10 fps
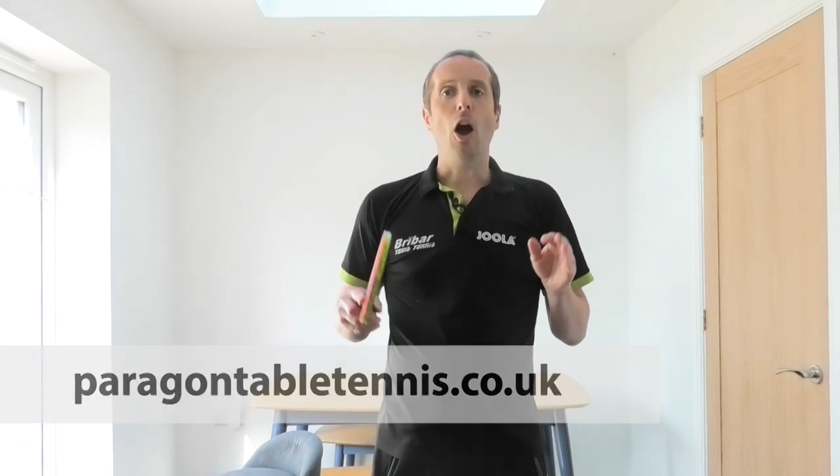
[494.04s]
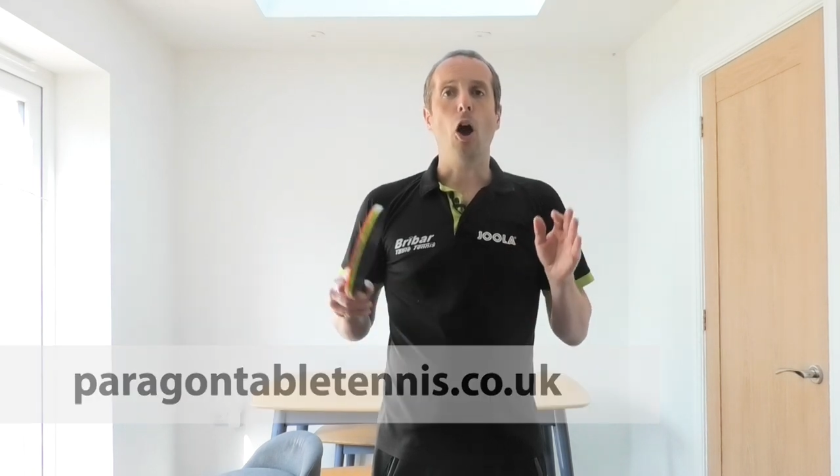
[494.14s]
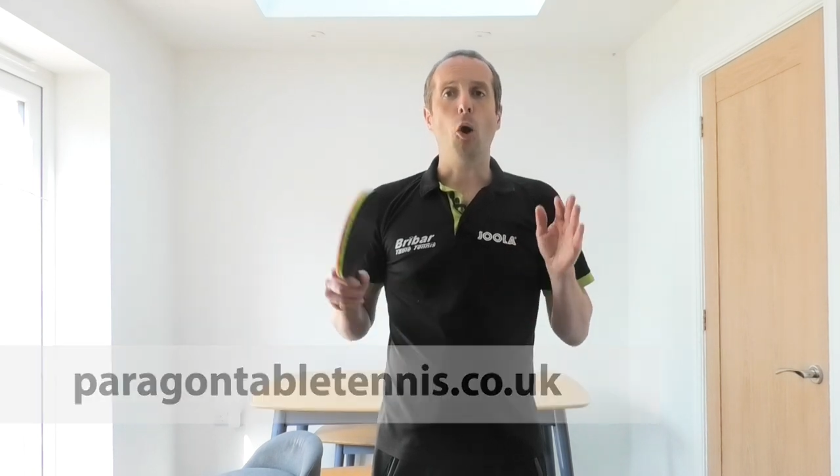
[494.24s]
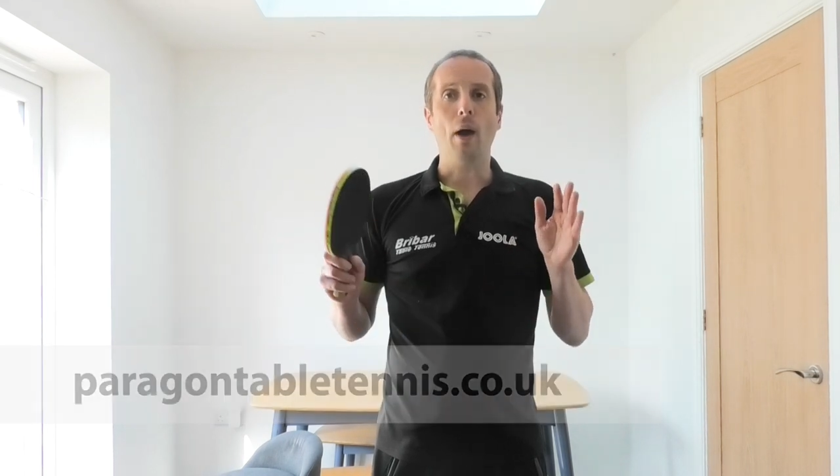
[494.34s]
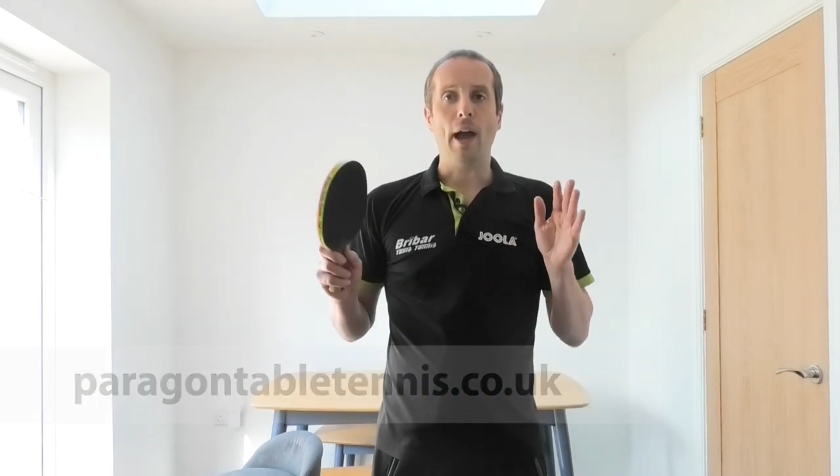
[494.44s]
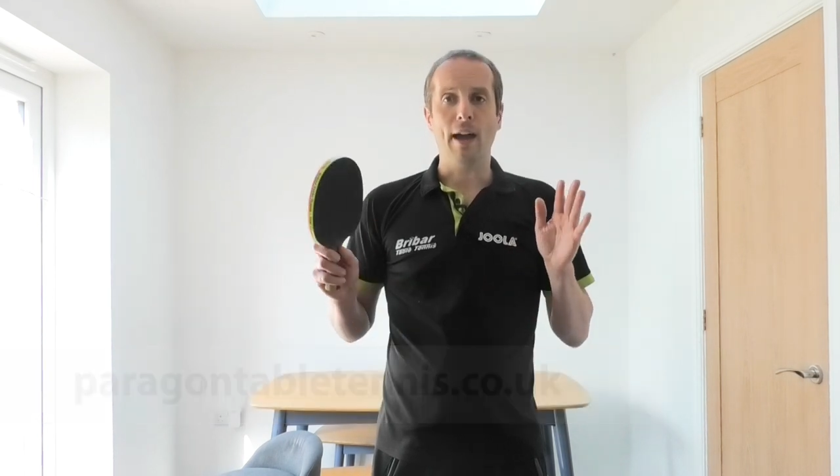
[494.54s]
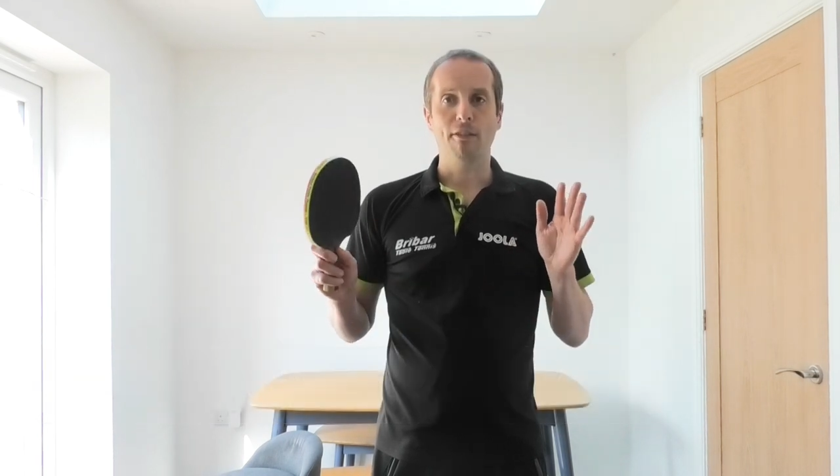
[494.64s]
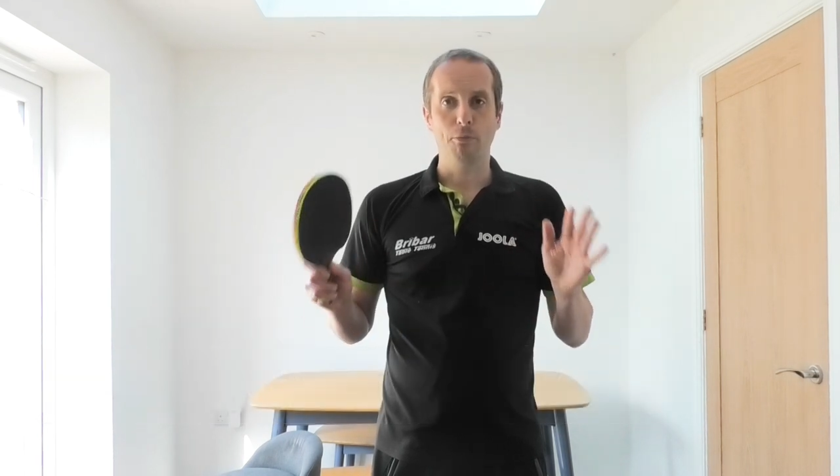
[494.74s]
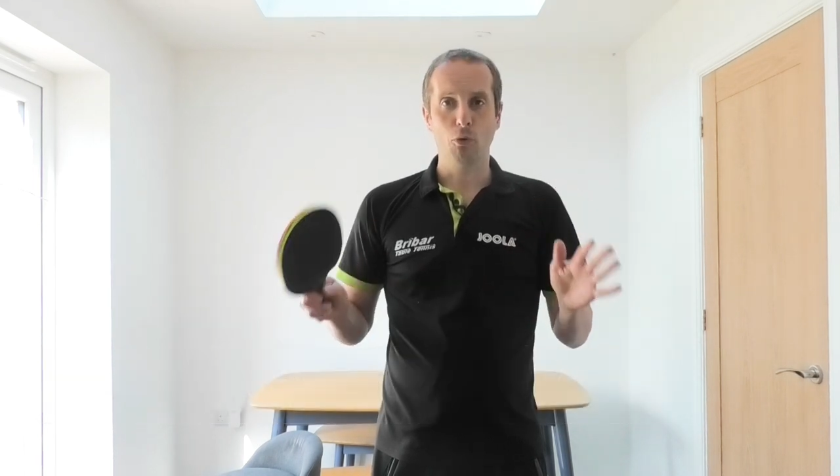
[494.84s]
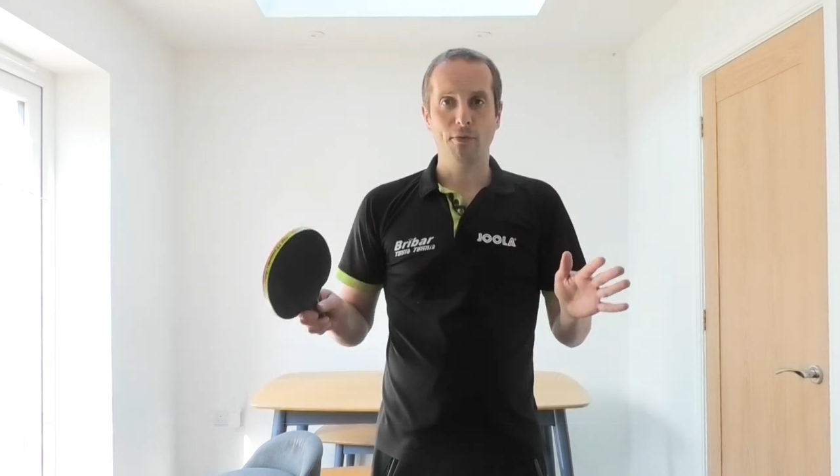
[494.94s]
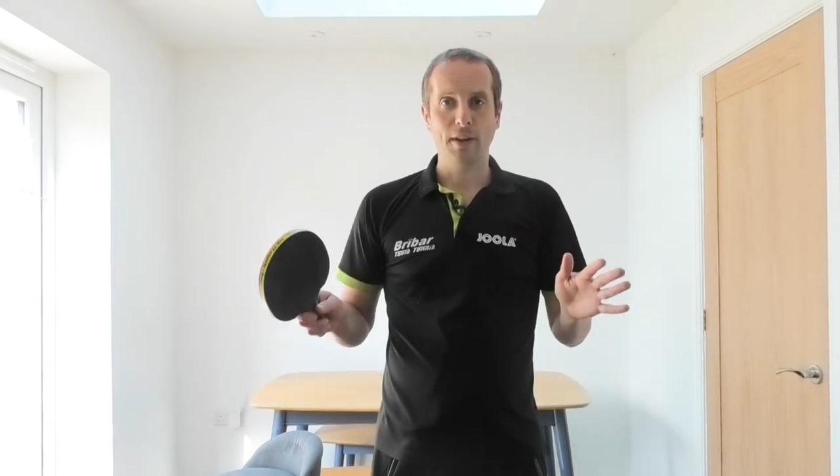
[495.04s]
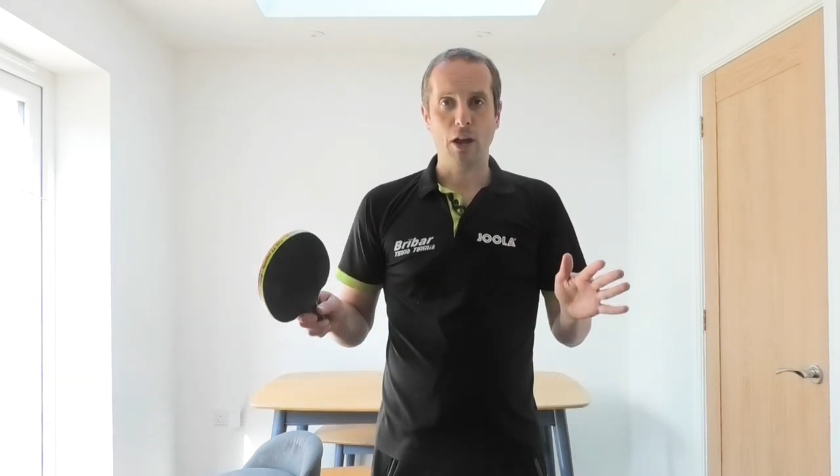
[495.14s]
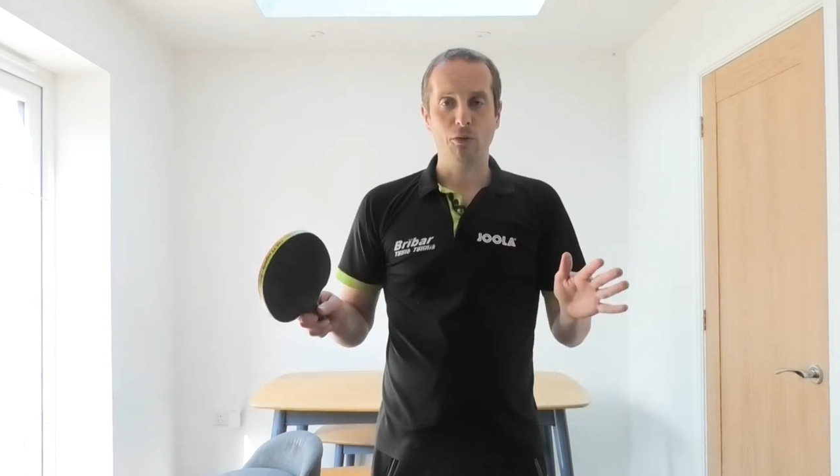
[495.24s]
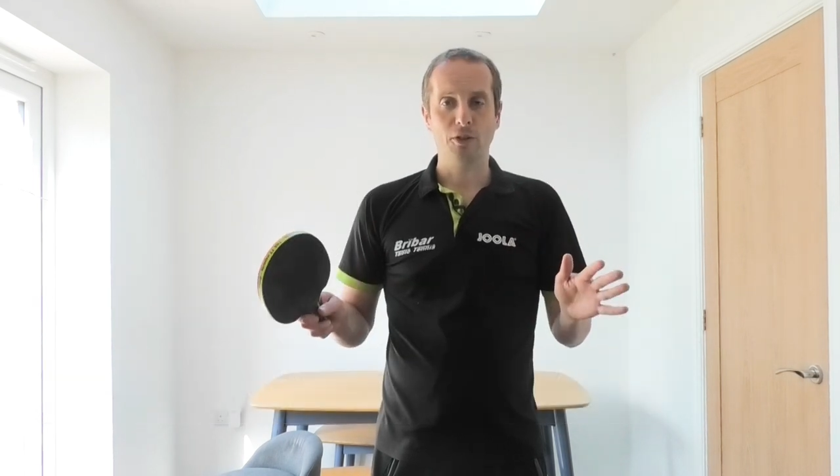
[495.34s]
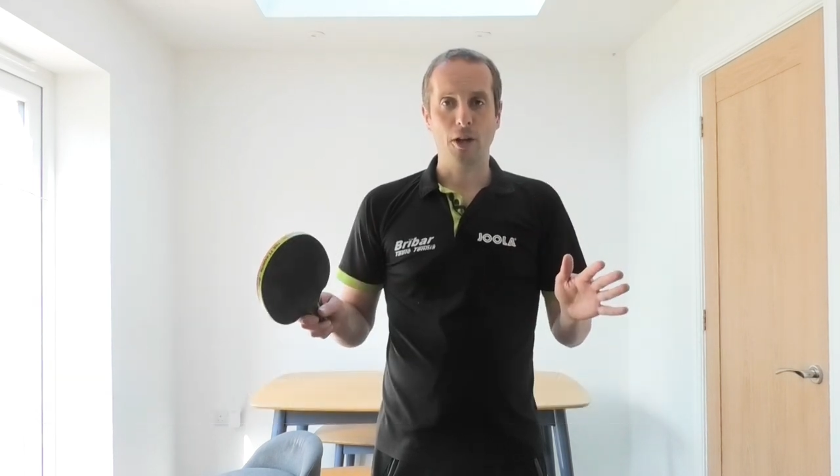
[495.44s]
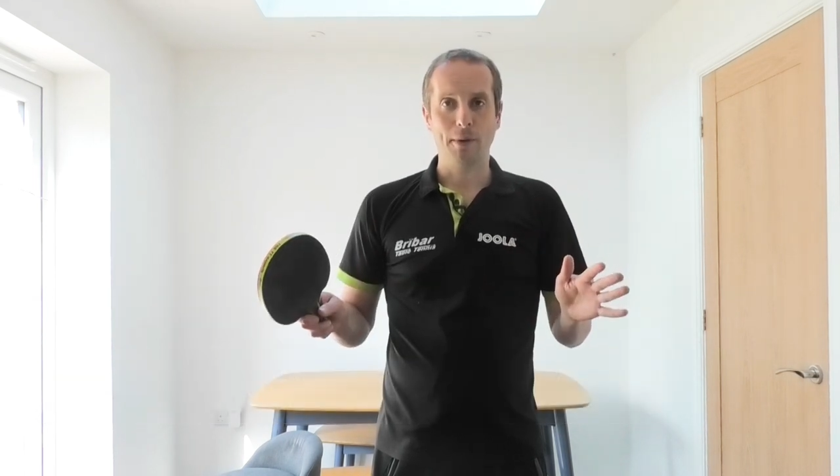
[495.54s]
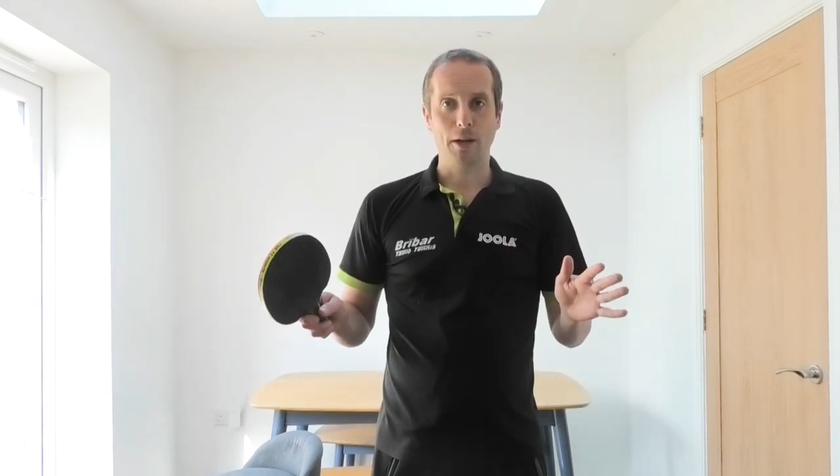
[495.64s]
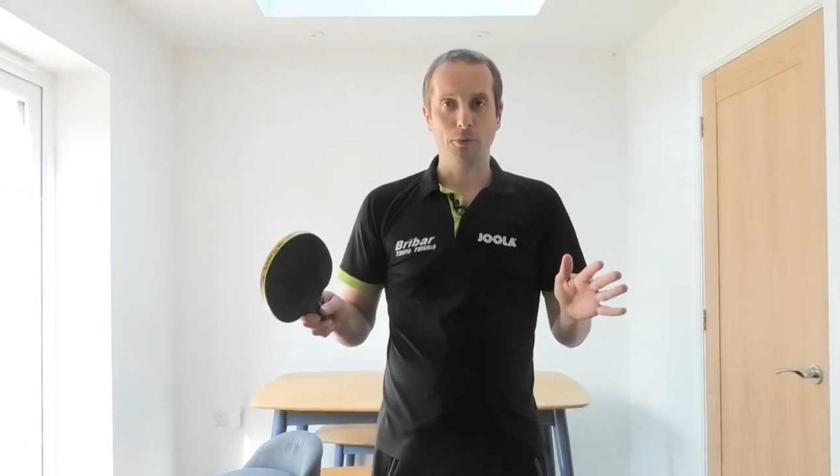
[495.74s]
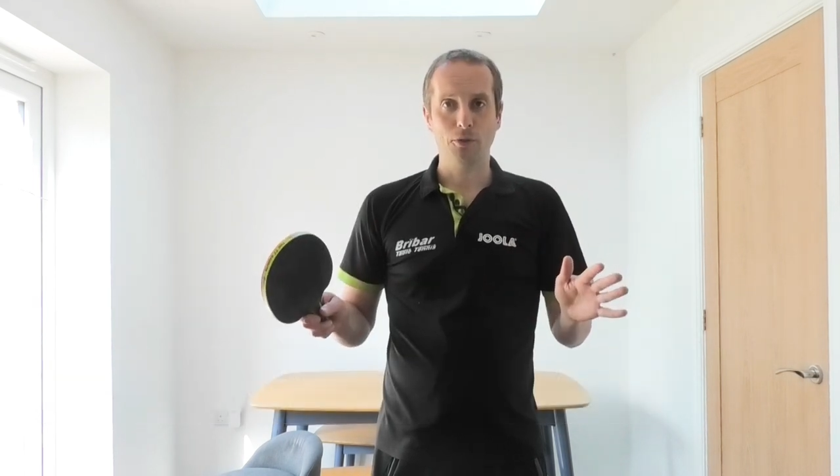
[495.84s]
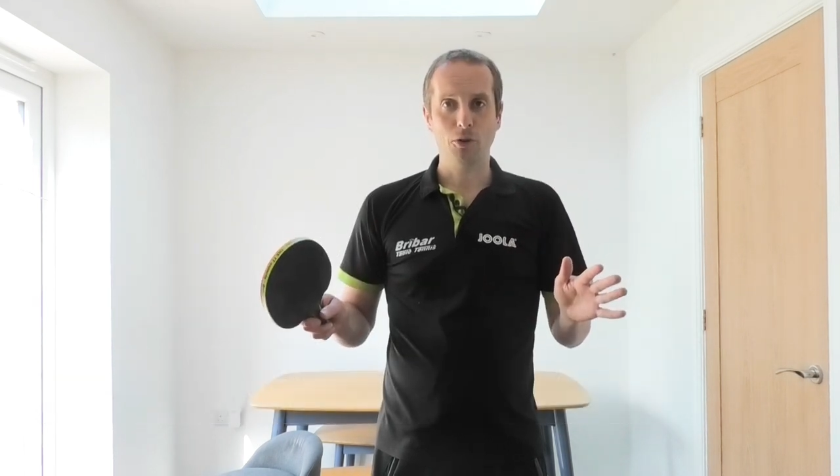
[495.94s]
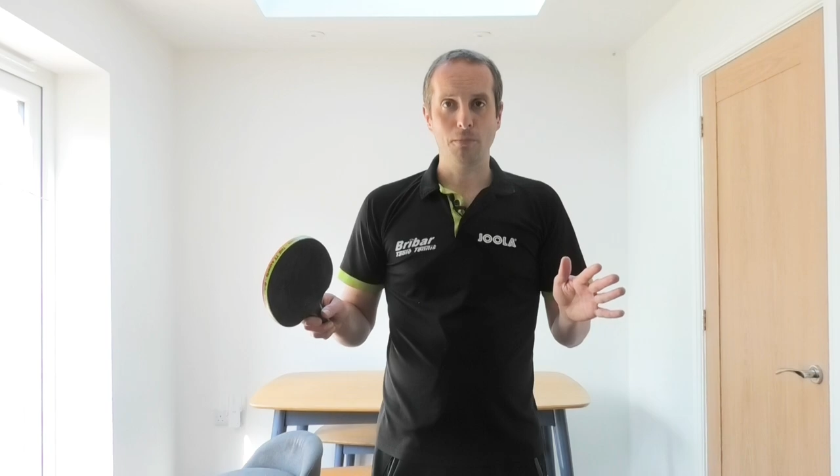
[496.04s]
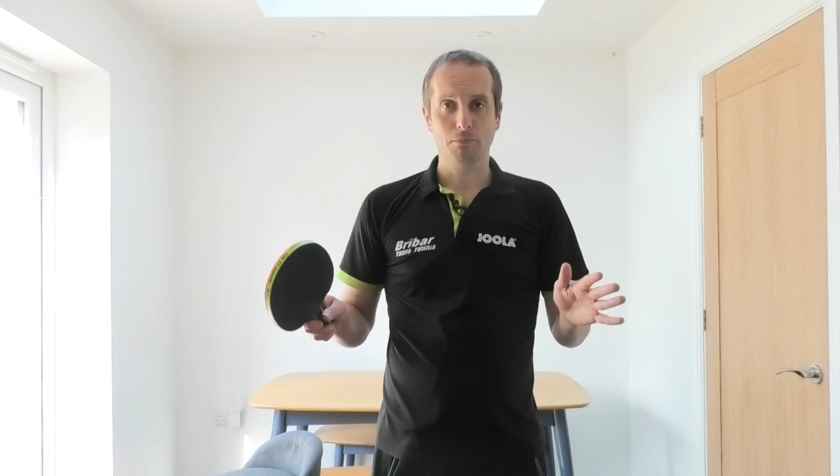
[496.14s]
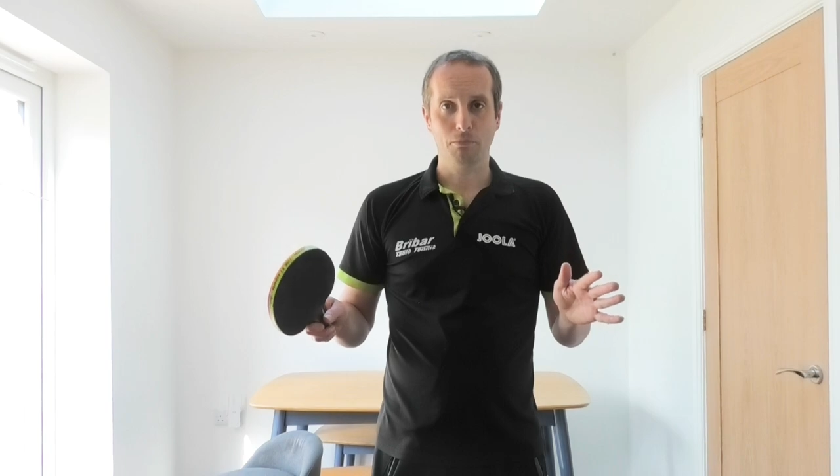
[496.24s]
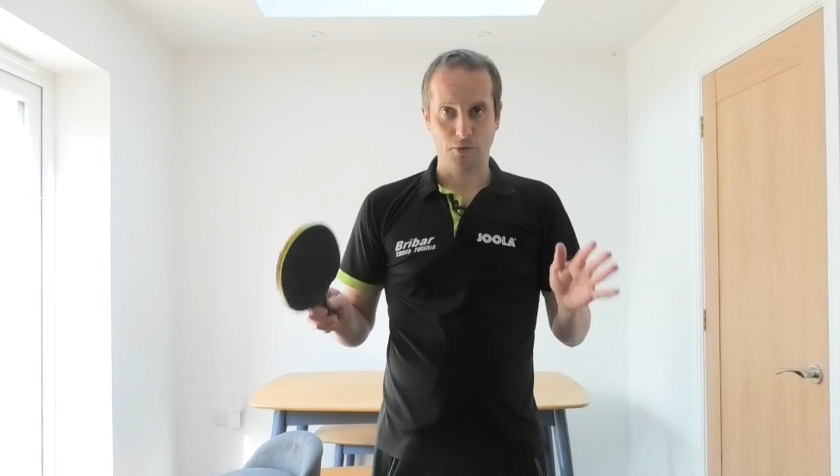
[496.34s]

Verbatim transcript: I'll have more videos coming up soon,